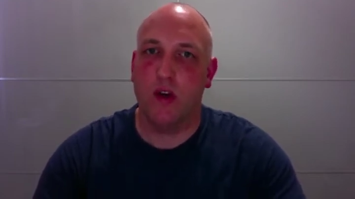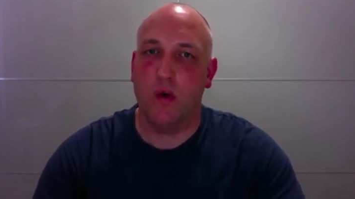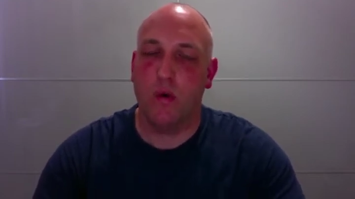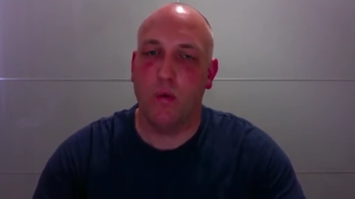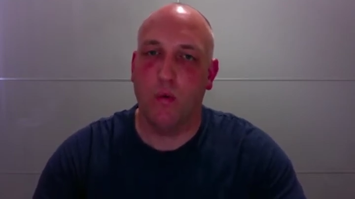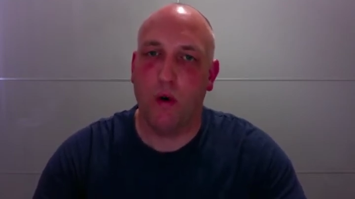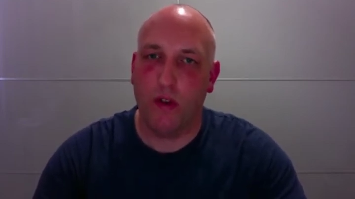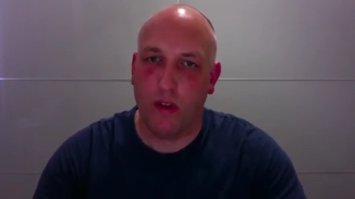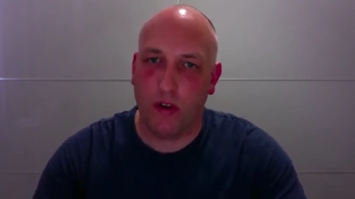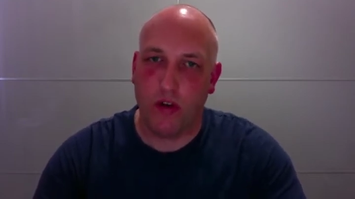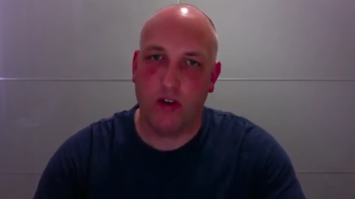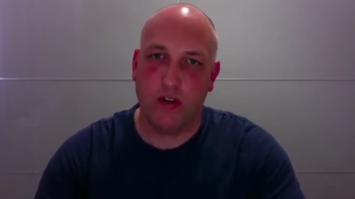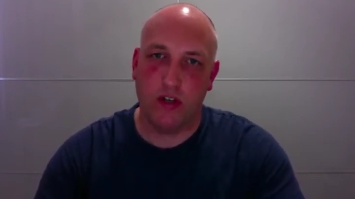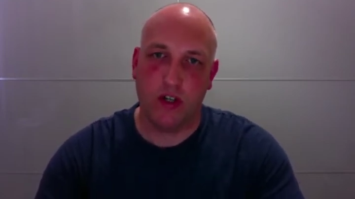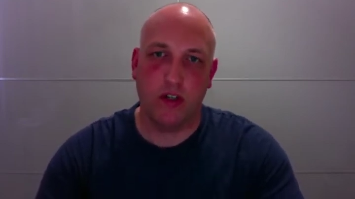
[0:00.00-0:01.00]
what the
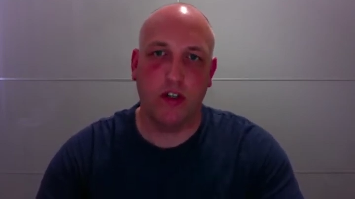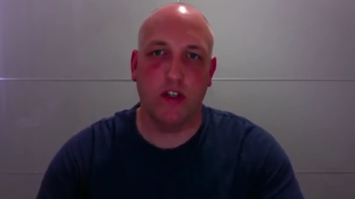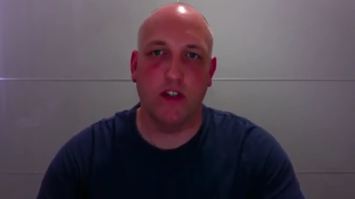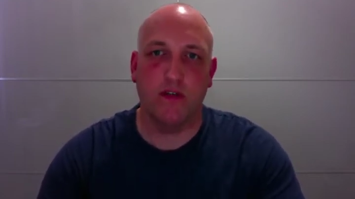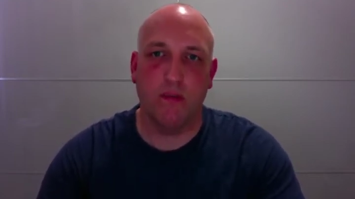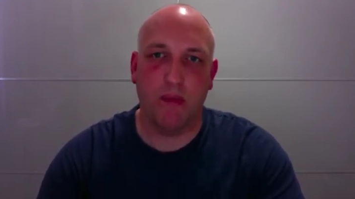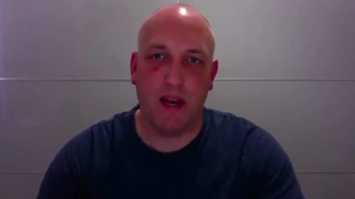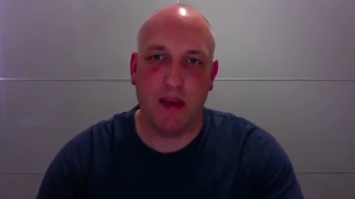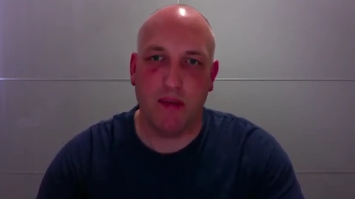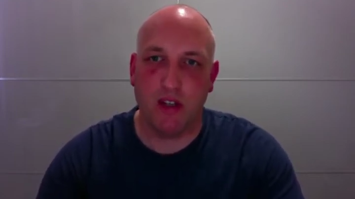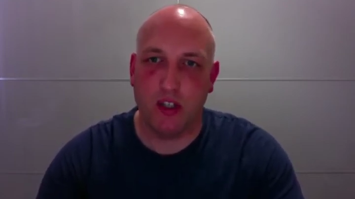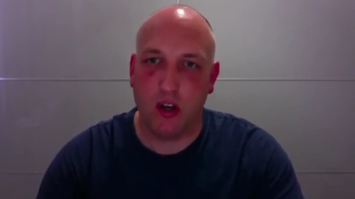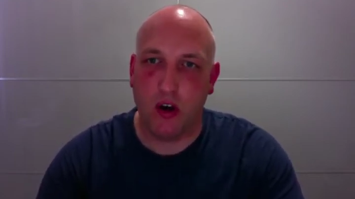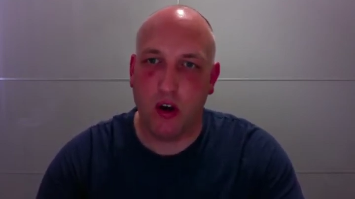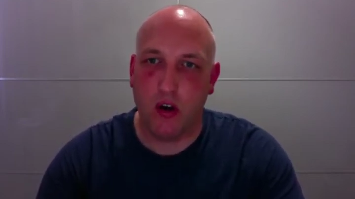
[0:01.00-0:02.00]
contract terms for
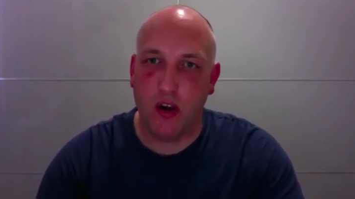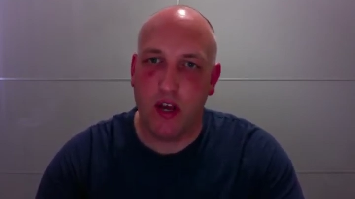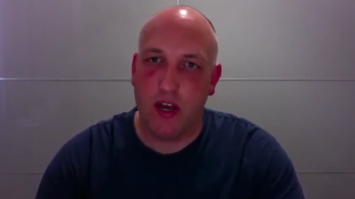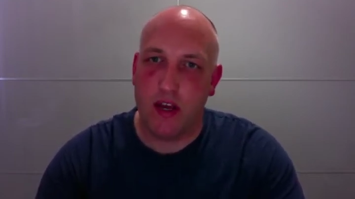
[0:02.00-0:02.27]
payment are.